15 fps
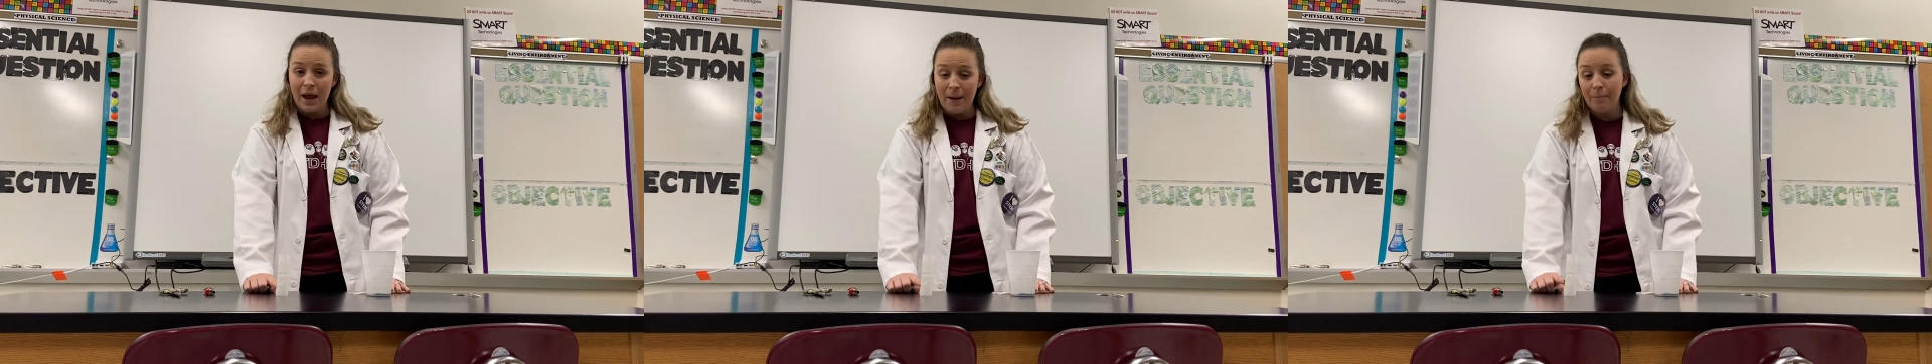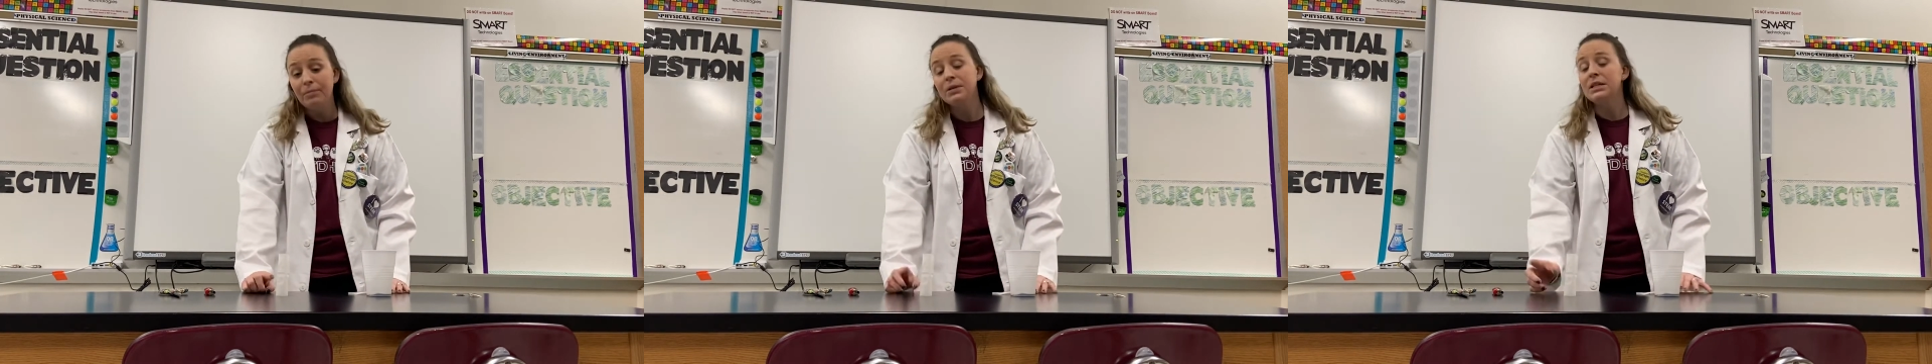
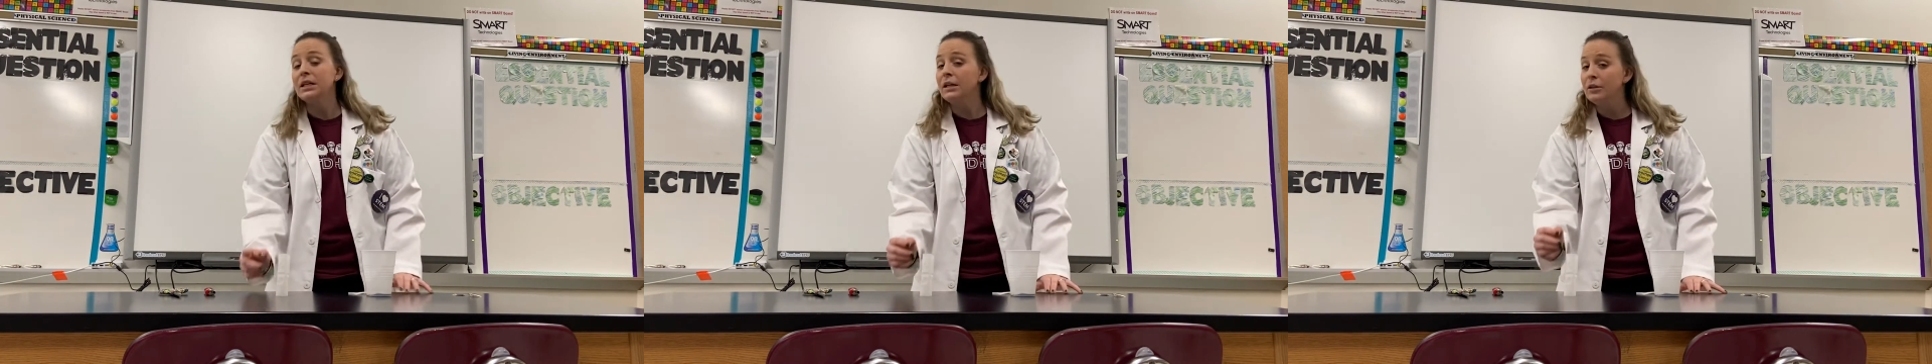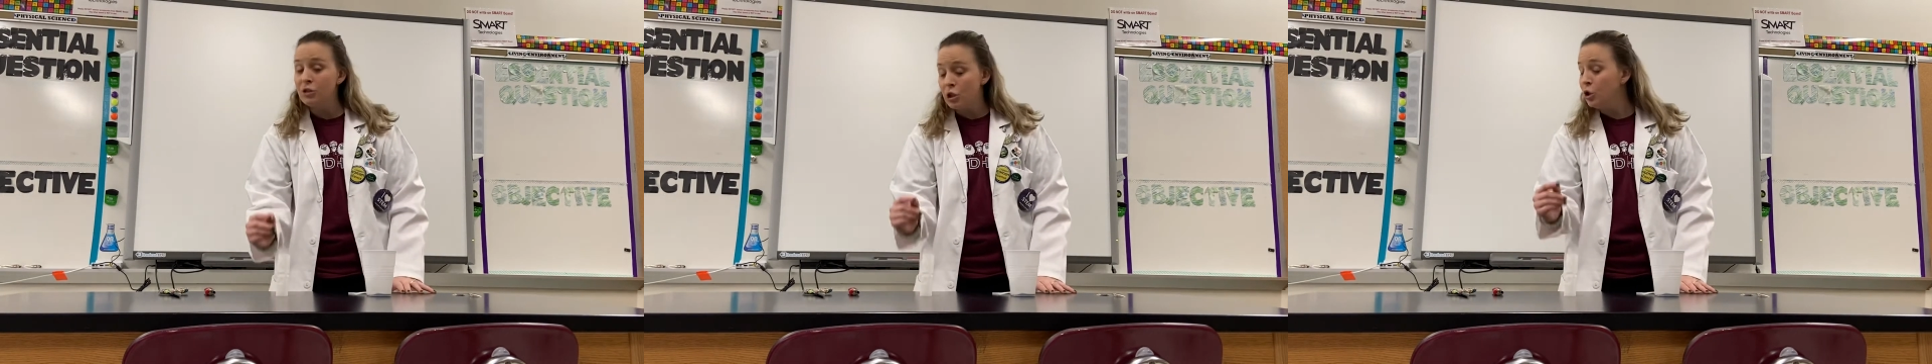
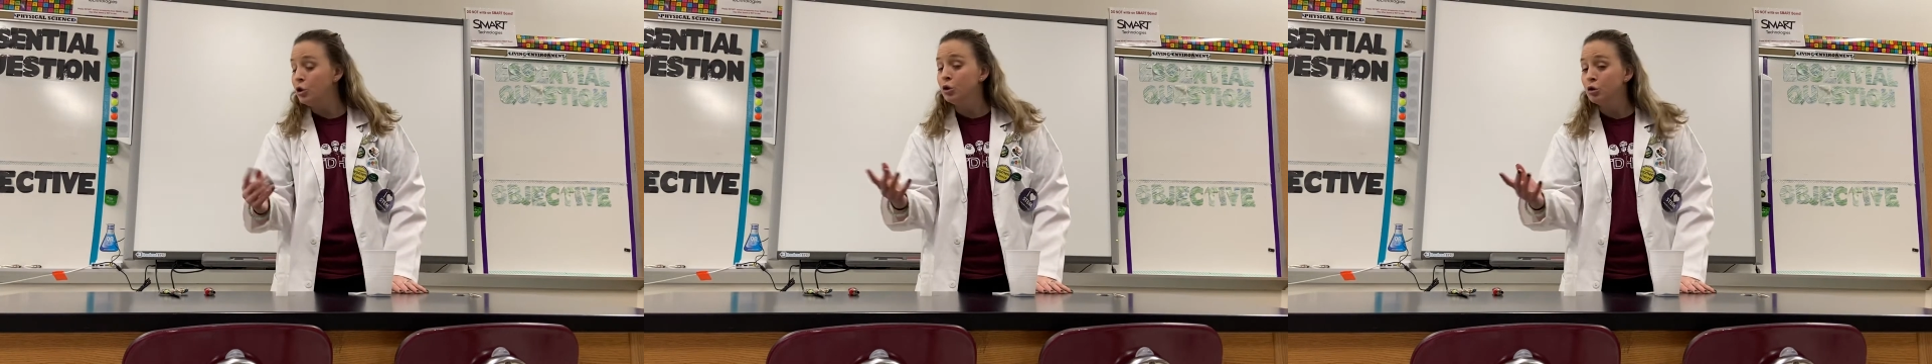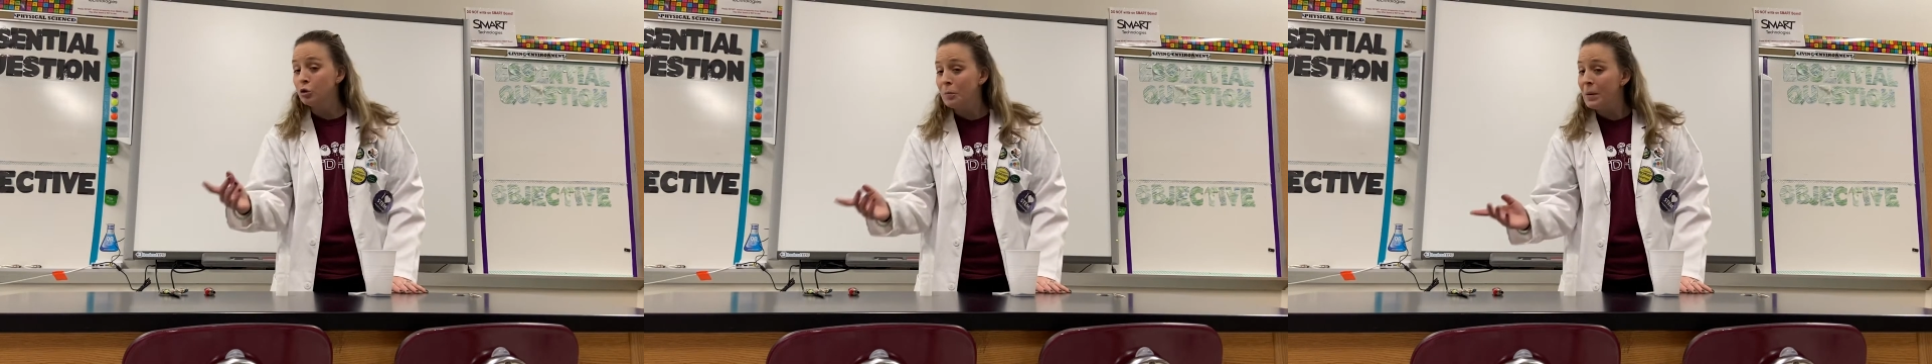empty
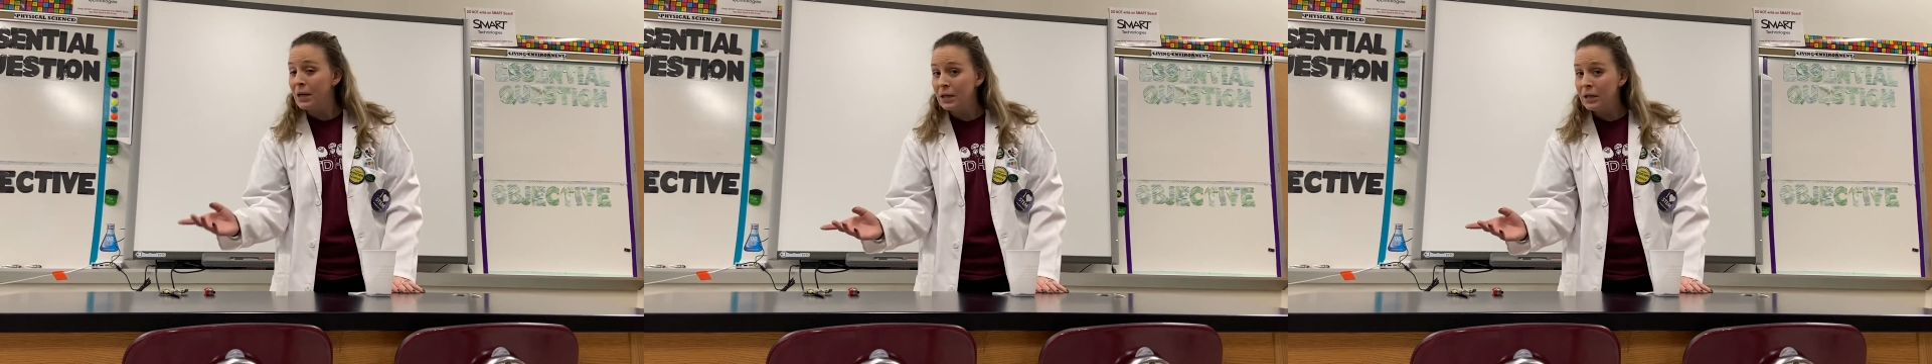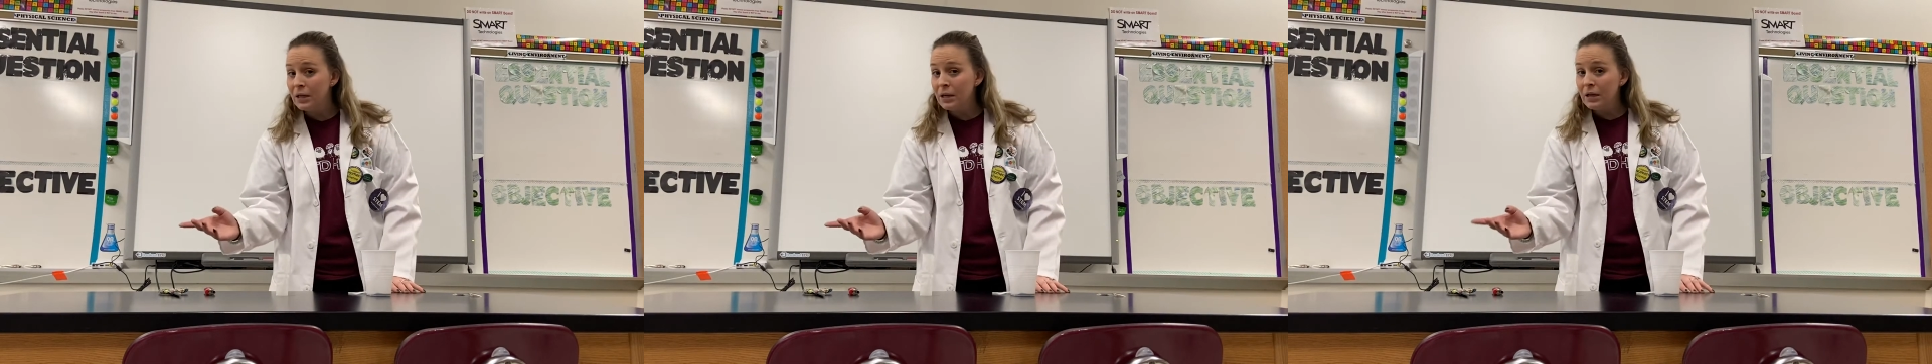tube,